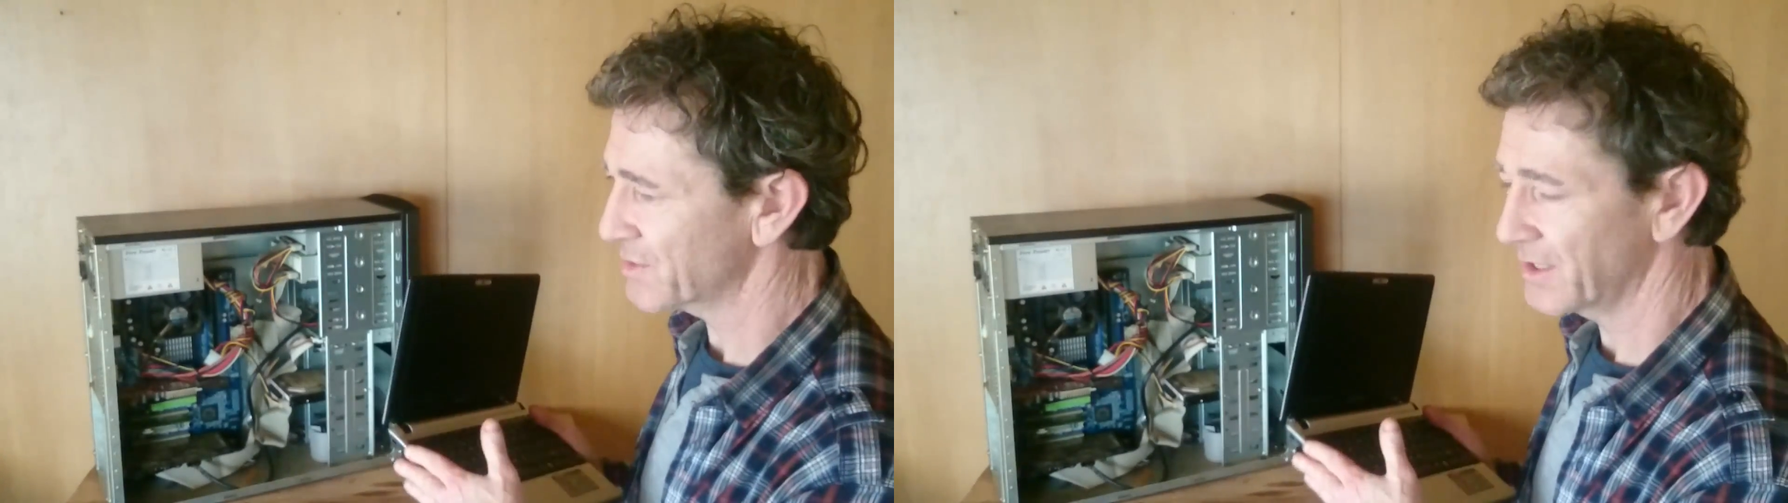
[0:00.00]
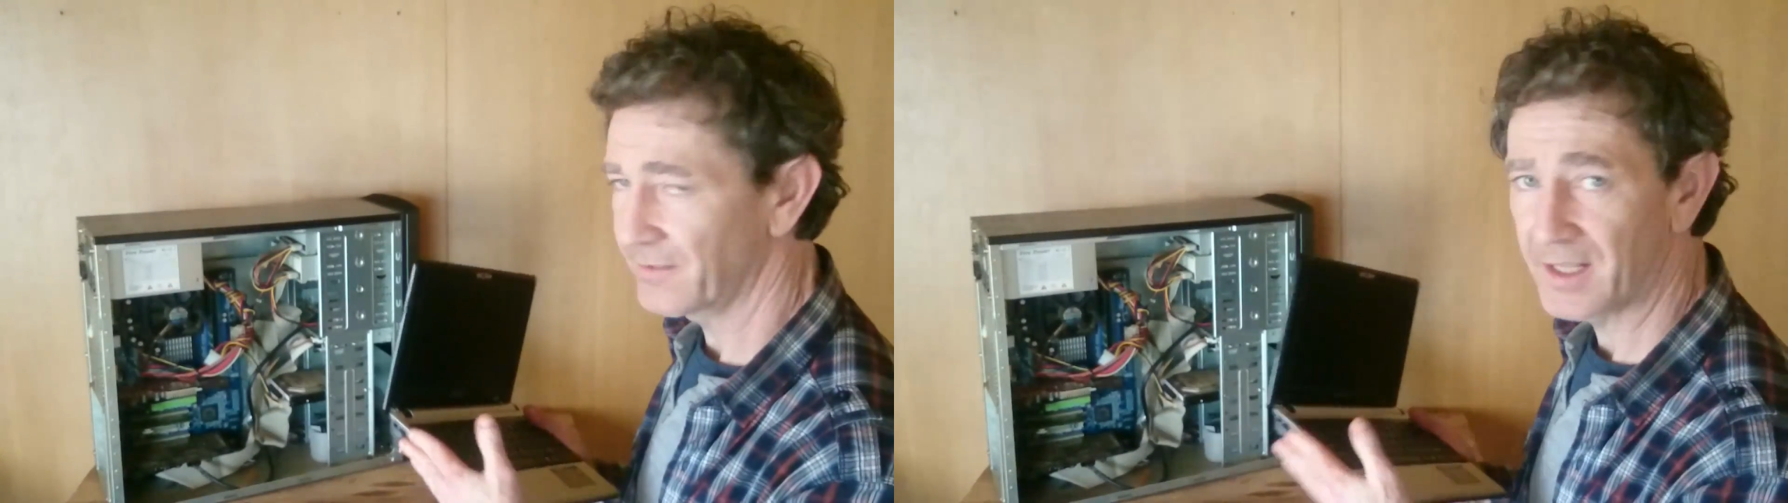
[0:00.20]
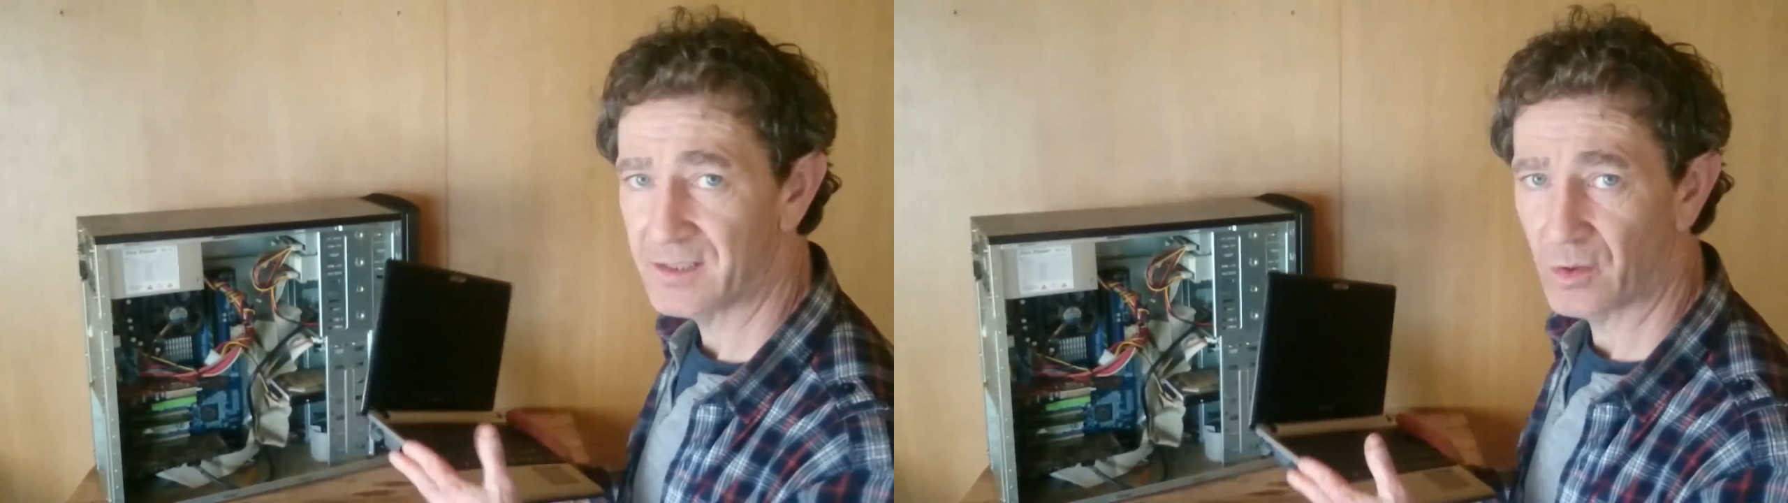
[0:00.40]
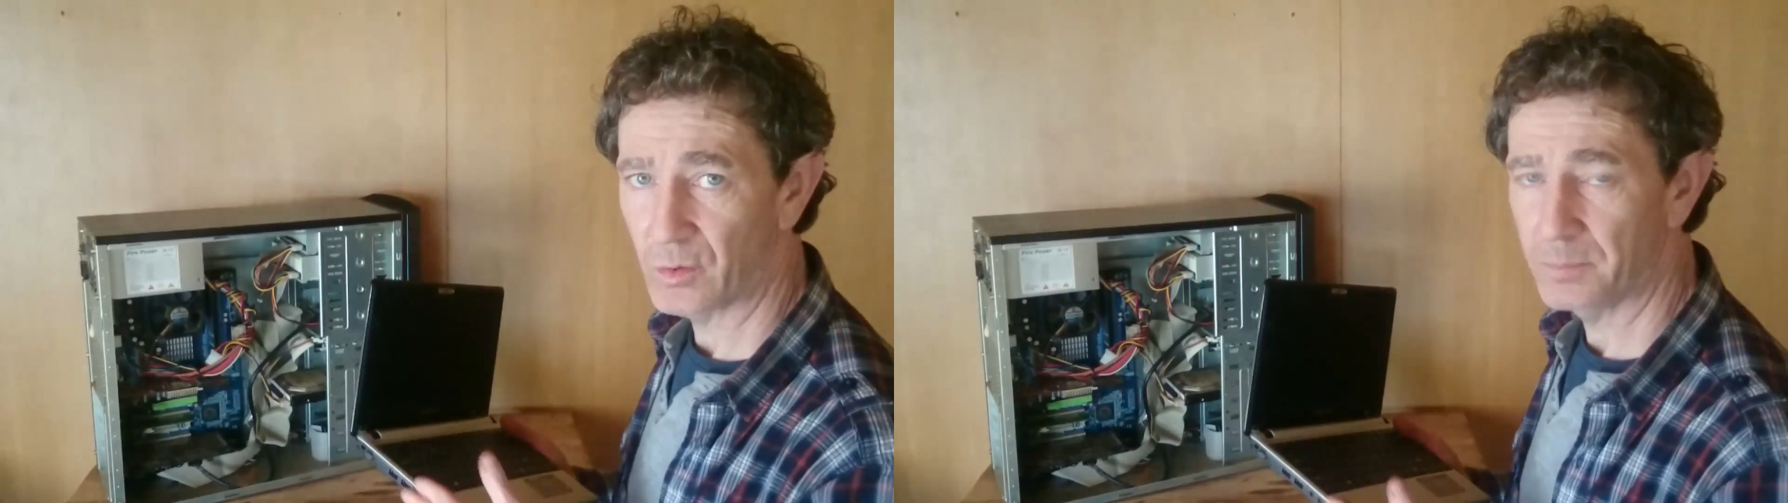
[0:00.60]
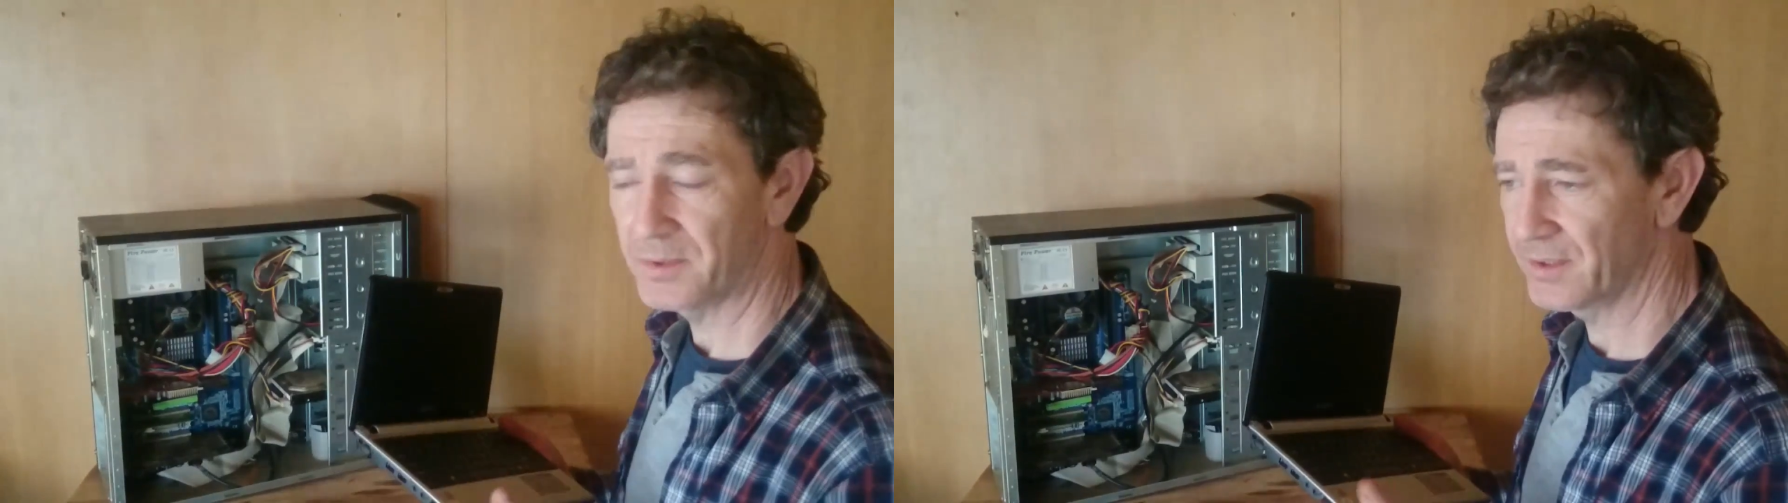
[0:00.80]
drive gets
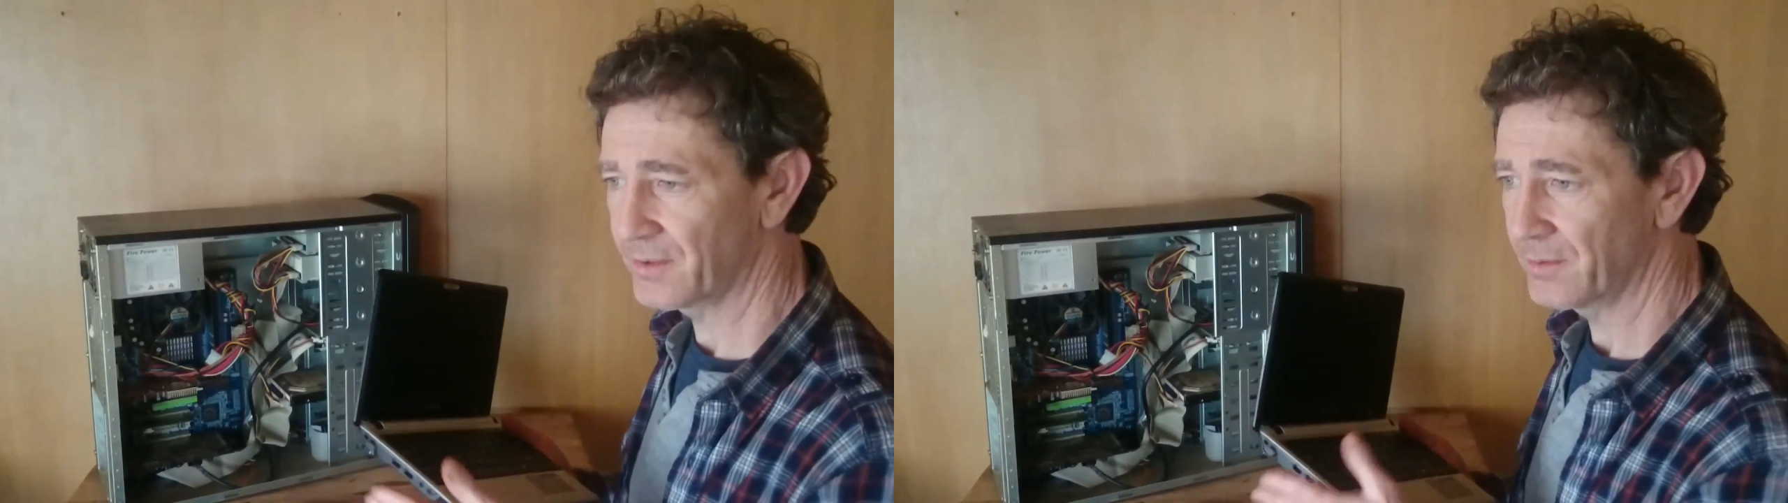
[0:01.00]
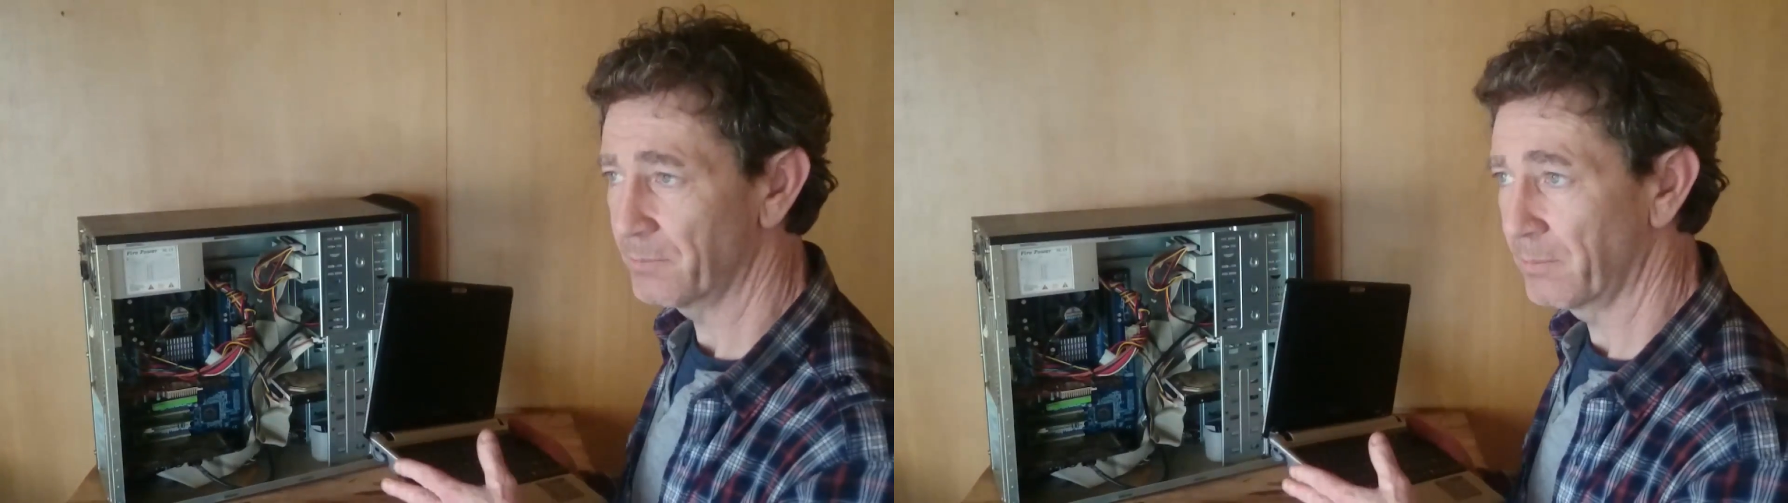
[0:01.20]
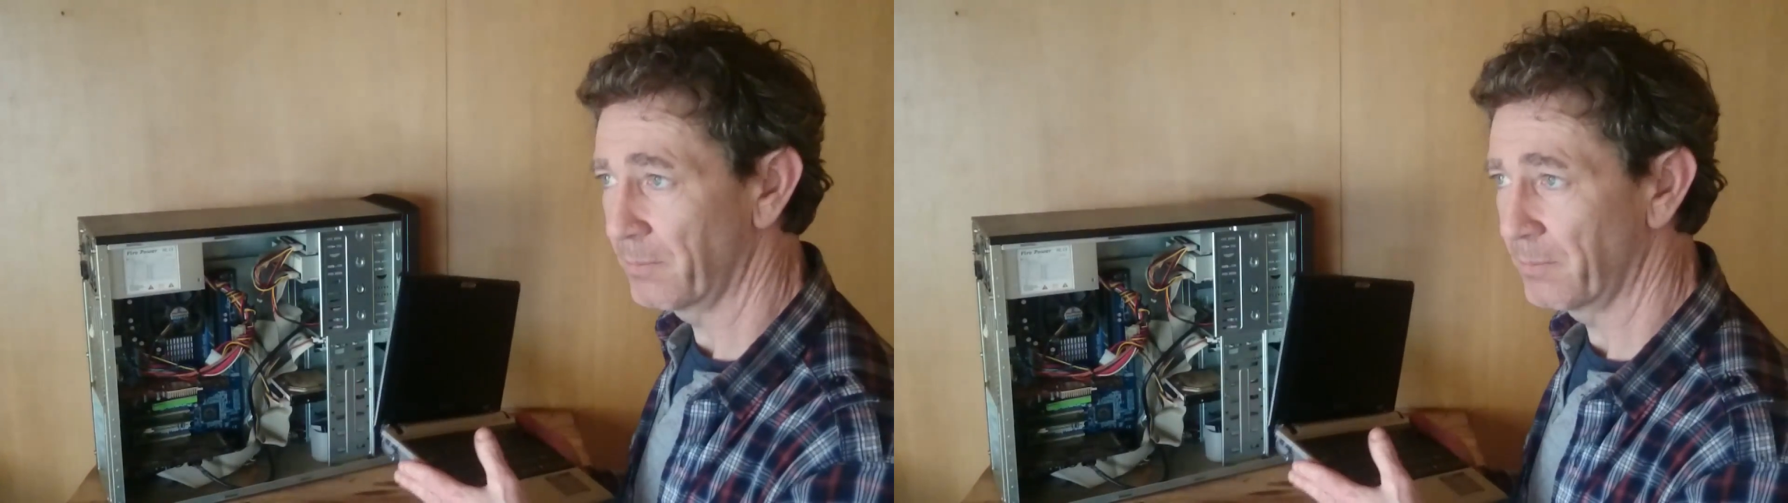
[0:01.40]
corrupted or